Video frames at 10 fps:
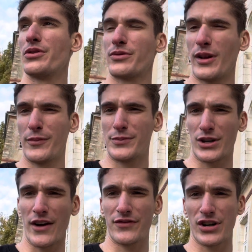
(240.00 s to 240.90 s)
Which will help
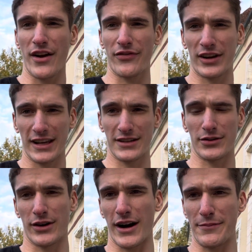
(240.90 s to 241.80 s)
drive traffic
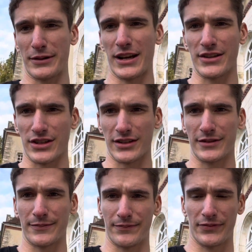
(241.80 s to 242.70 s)
into our application
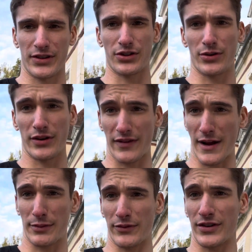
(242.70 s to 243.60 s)
to join
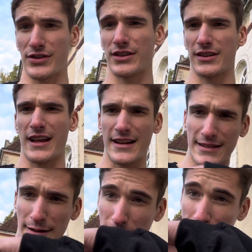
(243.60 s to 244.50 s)
Vibleverse in that
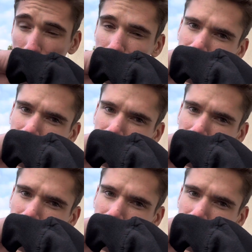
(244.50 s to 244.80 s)
subreddit